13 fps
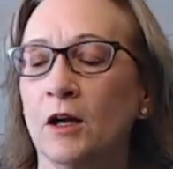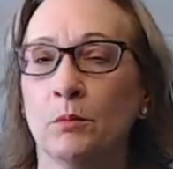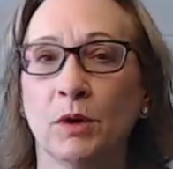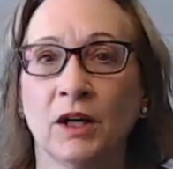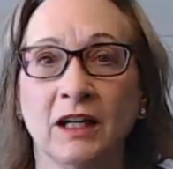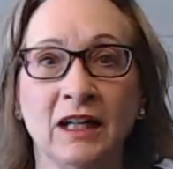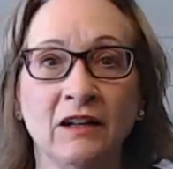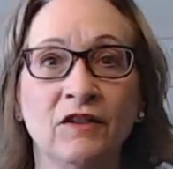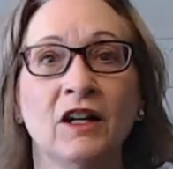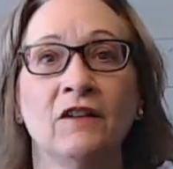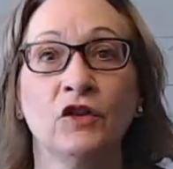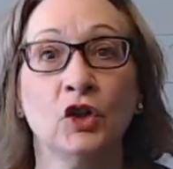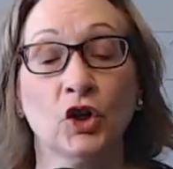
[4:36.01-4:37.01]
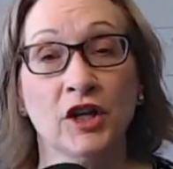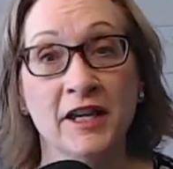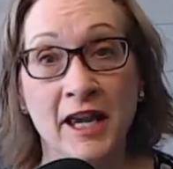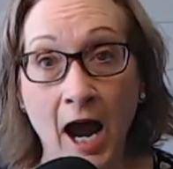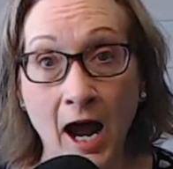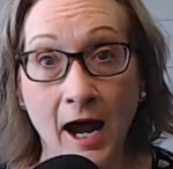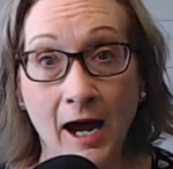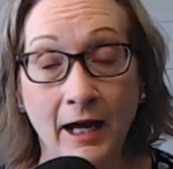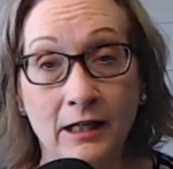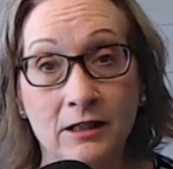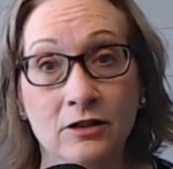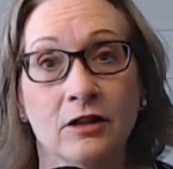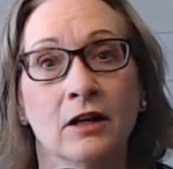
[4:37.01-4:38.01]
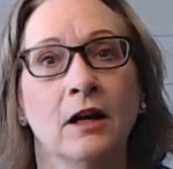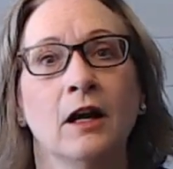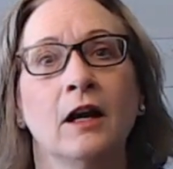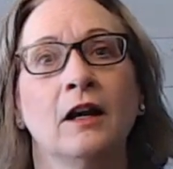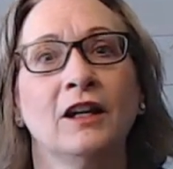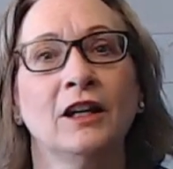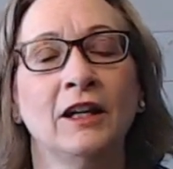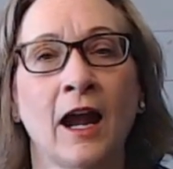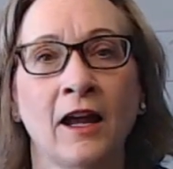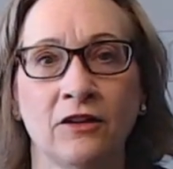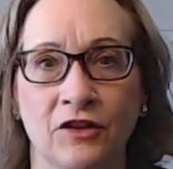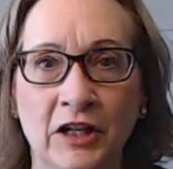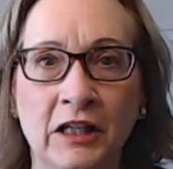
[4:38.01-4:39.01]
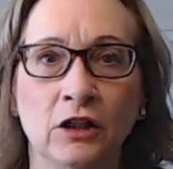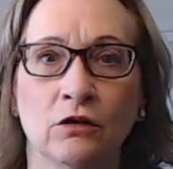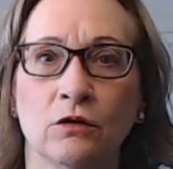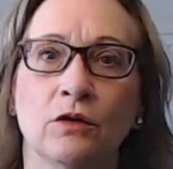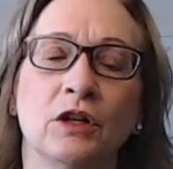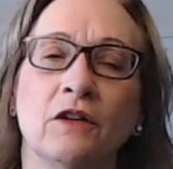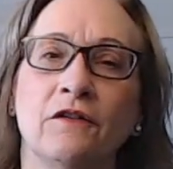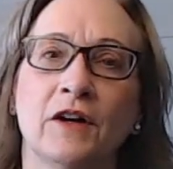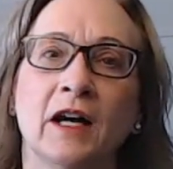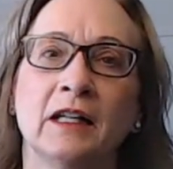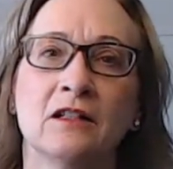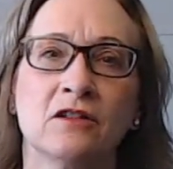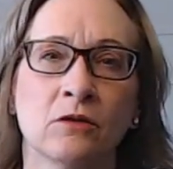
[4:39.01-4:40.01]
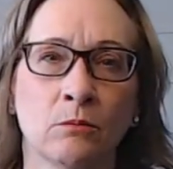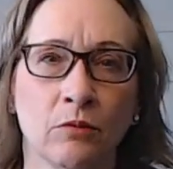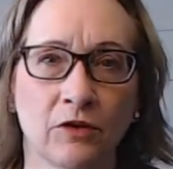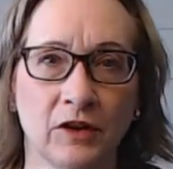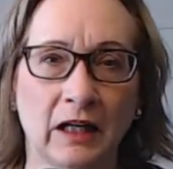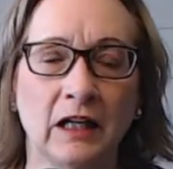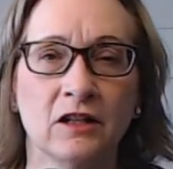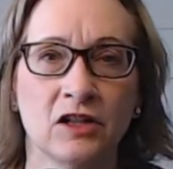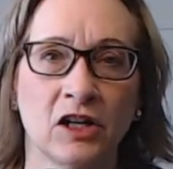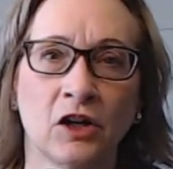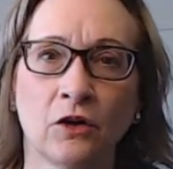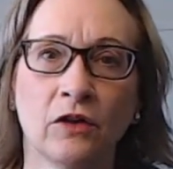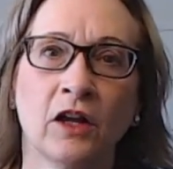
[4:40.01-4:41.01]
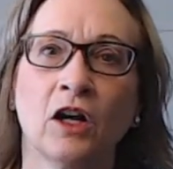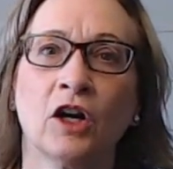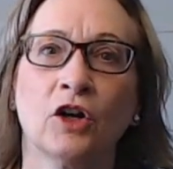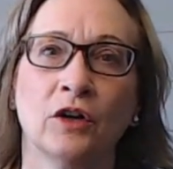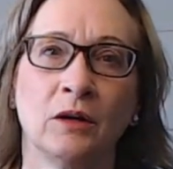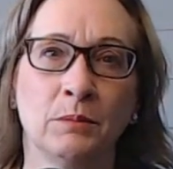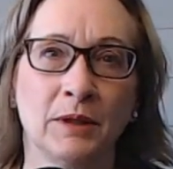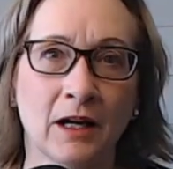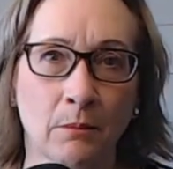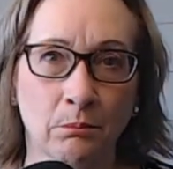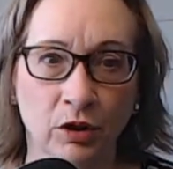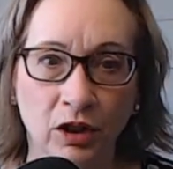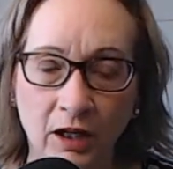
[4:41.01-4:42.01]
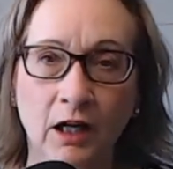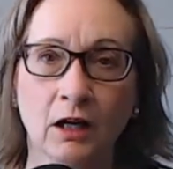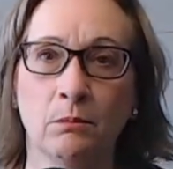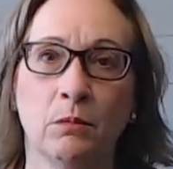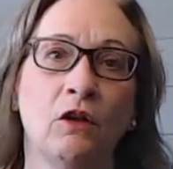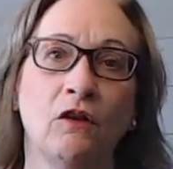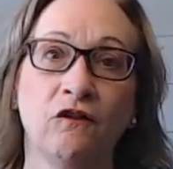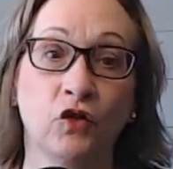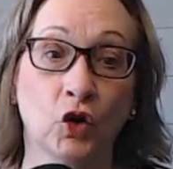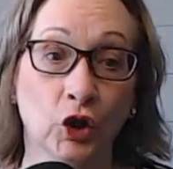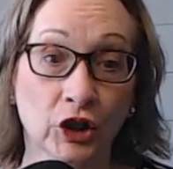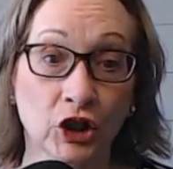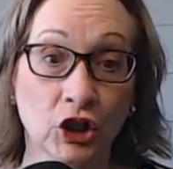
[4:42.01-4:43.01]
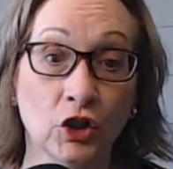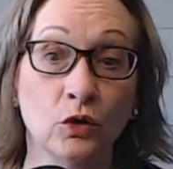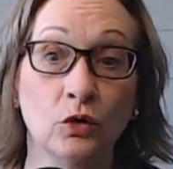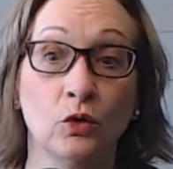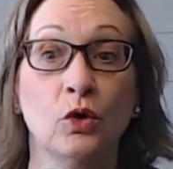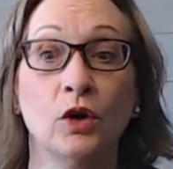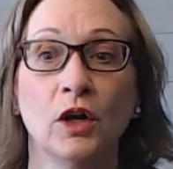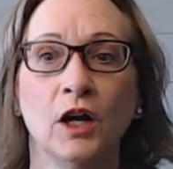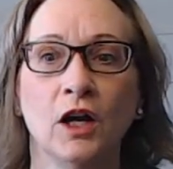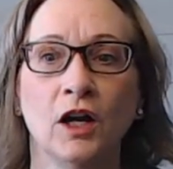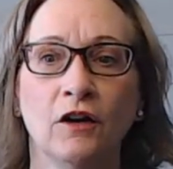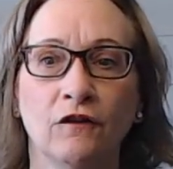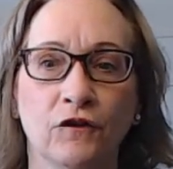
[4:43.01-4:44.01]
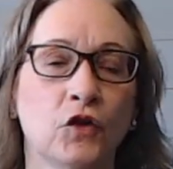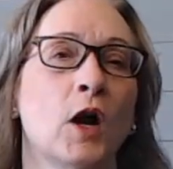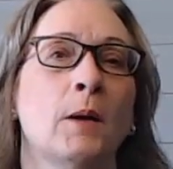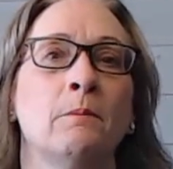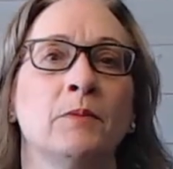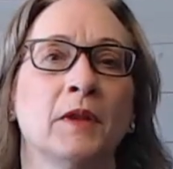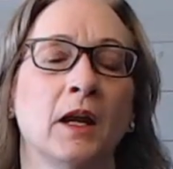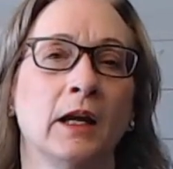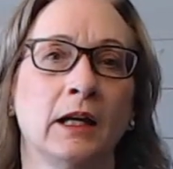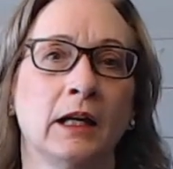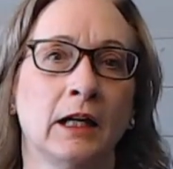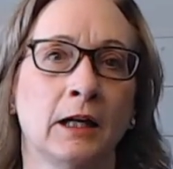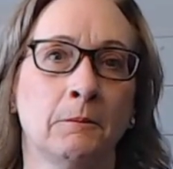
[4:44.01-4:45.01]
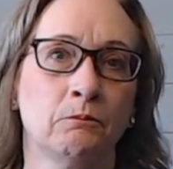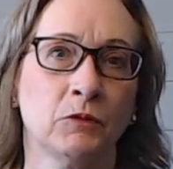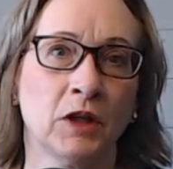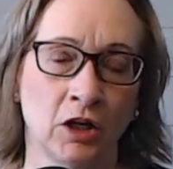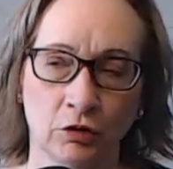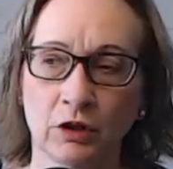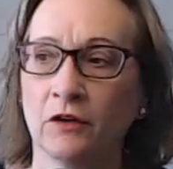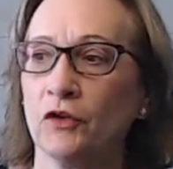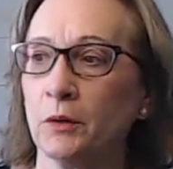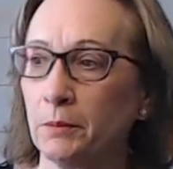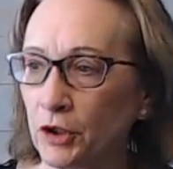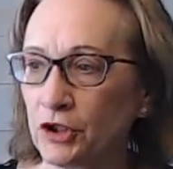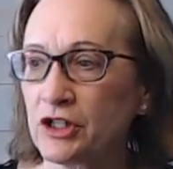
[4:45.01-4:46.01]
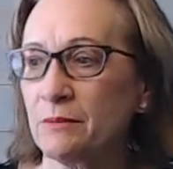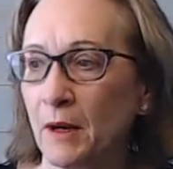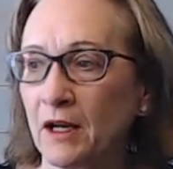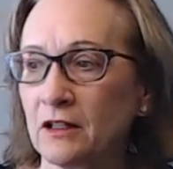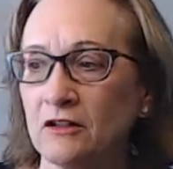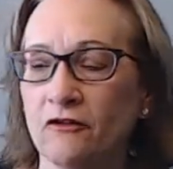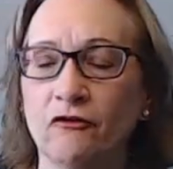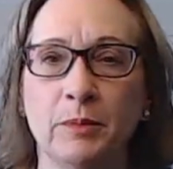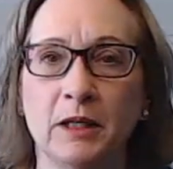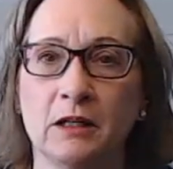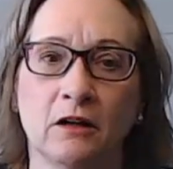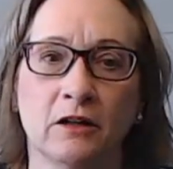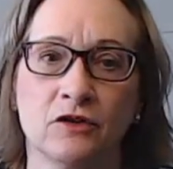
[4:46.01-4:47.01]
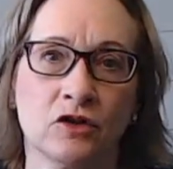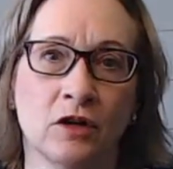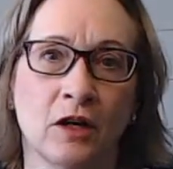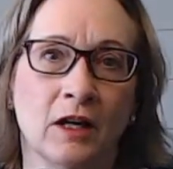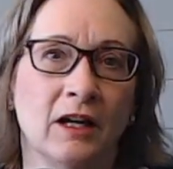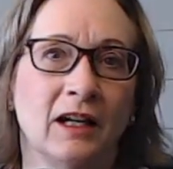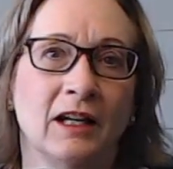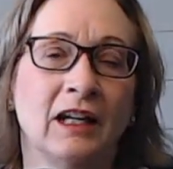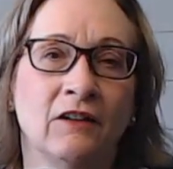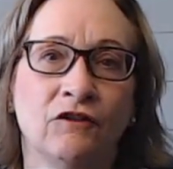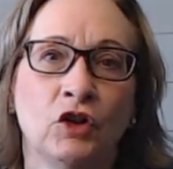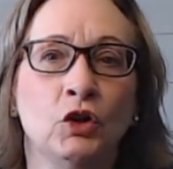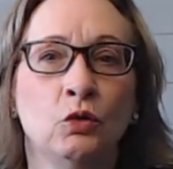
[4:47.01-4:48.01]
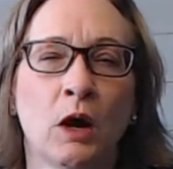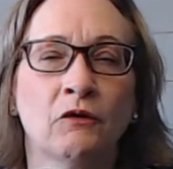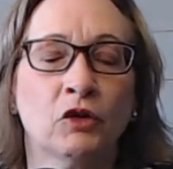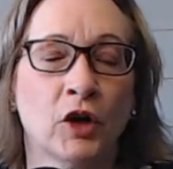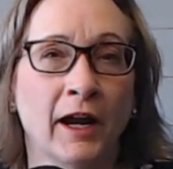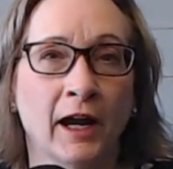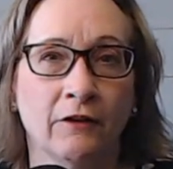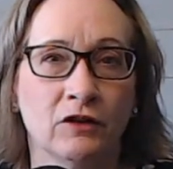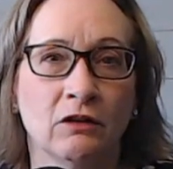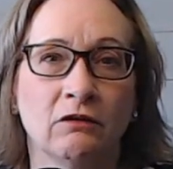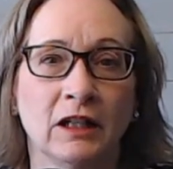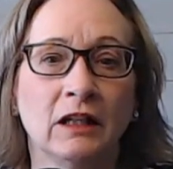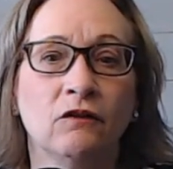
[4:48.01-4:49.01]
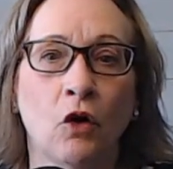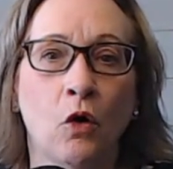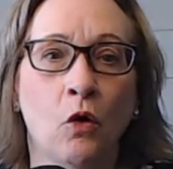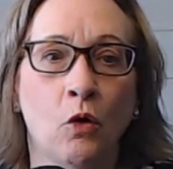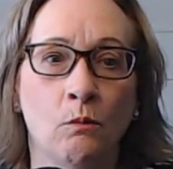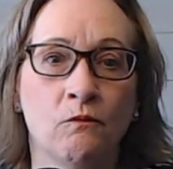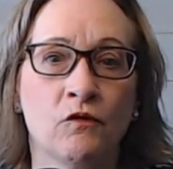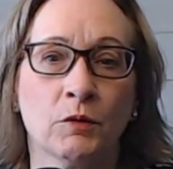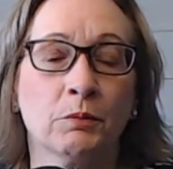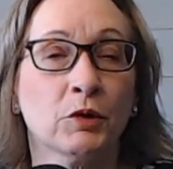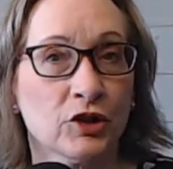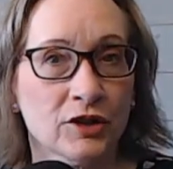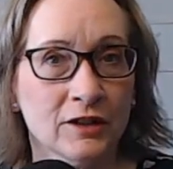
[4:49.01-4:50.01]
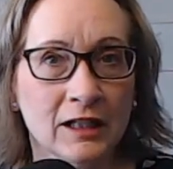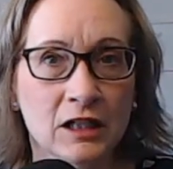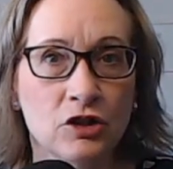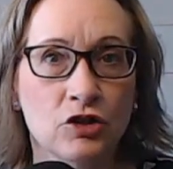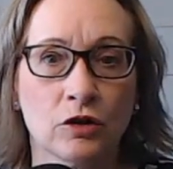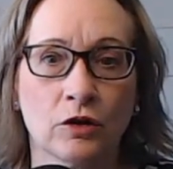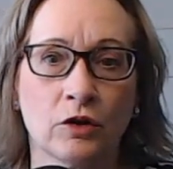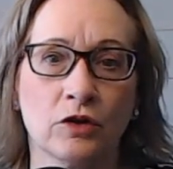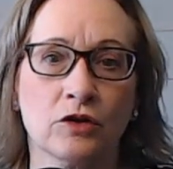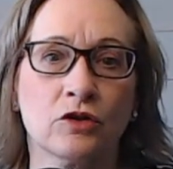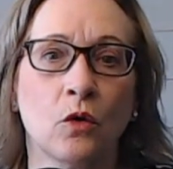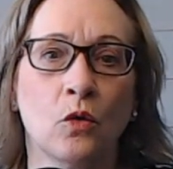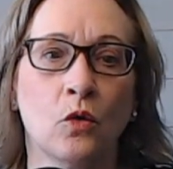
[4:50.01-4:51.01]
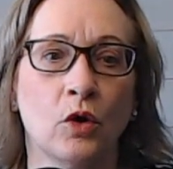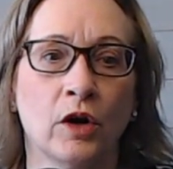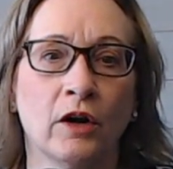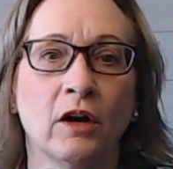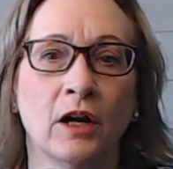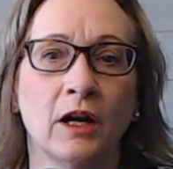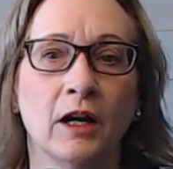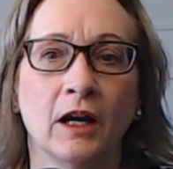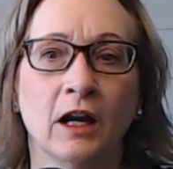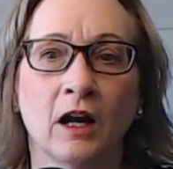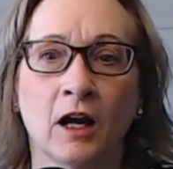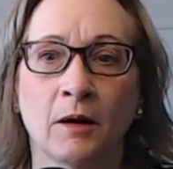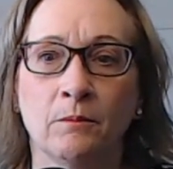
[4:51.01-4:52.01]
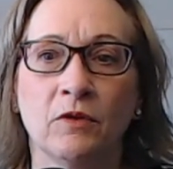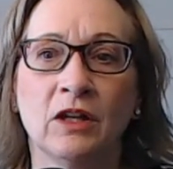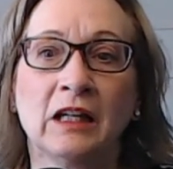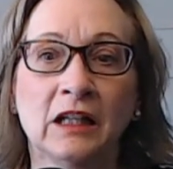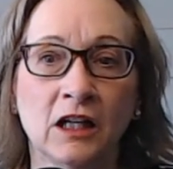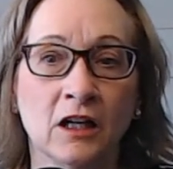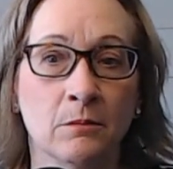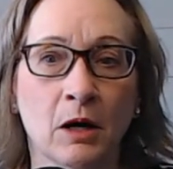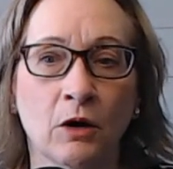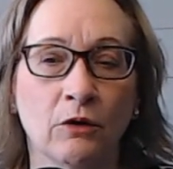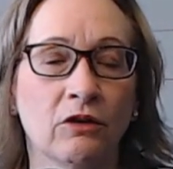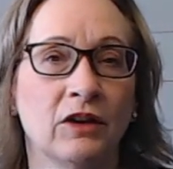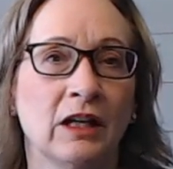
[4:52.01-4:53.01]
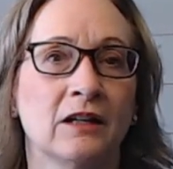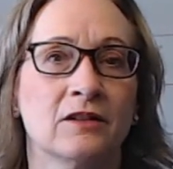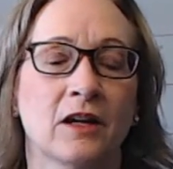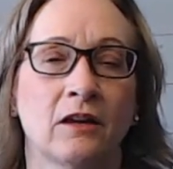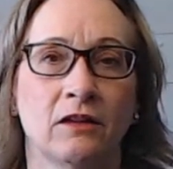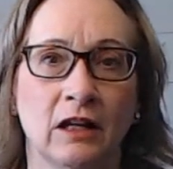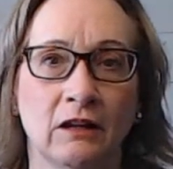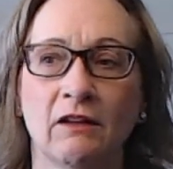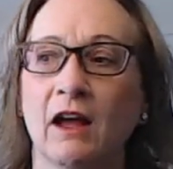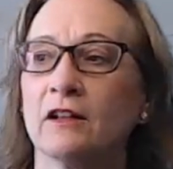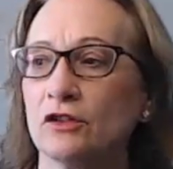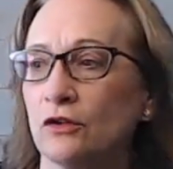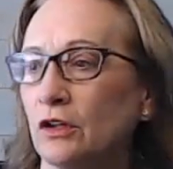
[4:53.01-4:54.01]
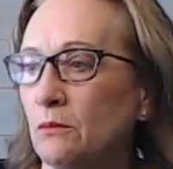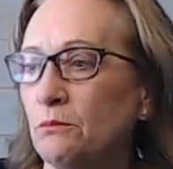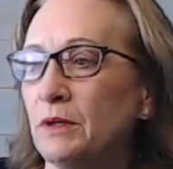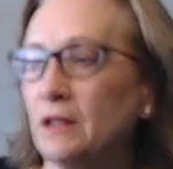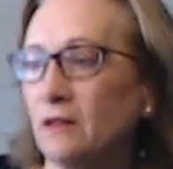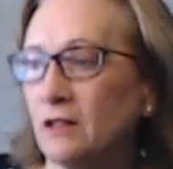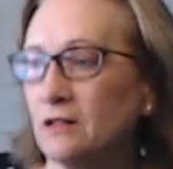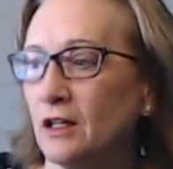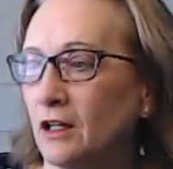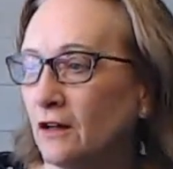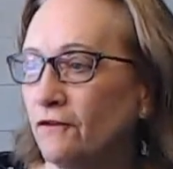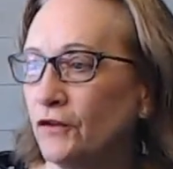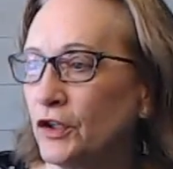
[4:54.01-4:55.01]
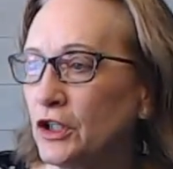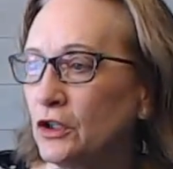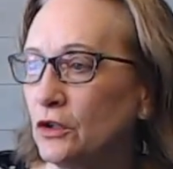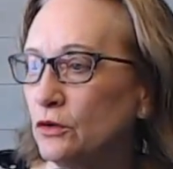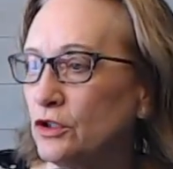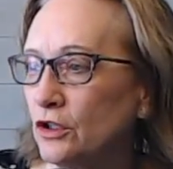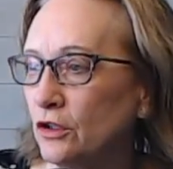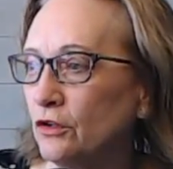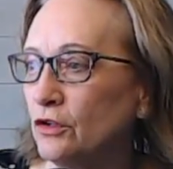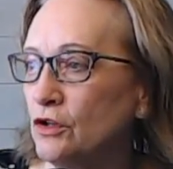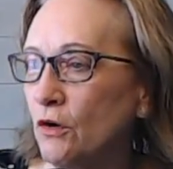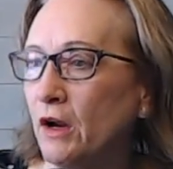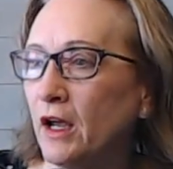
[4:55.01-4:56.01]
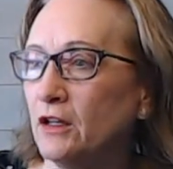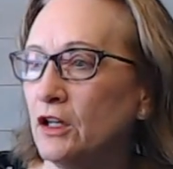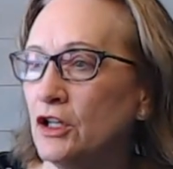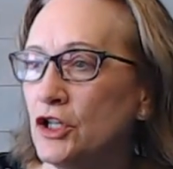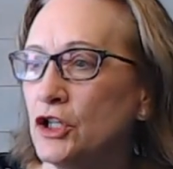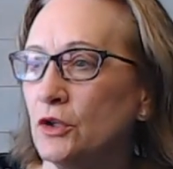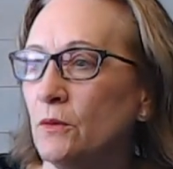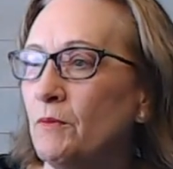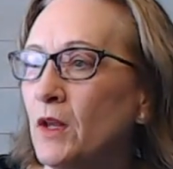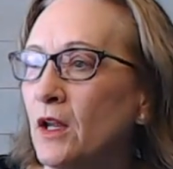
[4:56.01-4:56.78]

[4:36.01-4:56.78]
But even if you're not, I think you're going to find some things here that are going to be applicable for you from a caregiver perspective. Because if you ever have to leave home for procedures or thinking about things, I think that's going to be the ticket for you to go ahead and do.